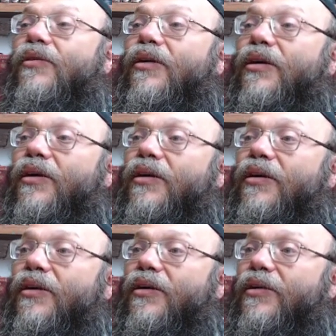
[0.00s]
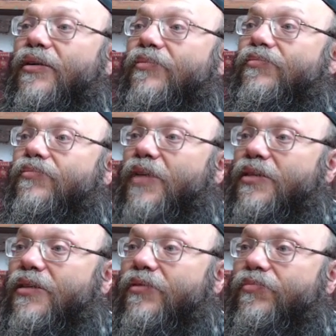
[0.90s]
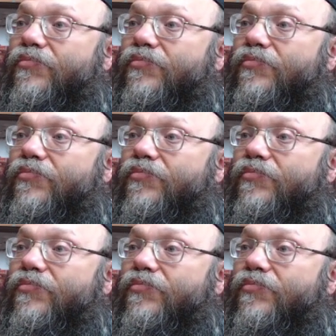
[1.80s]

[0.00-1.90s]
That's it.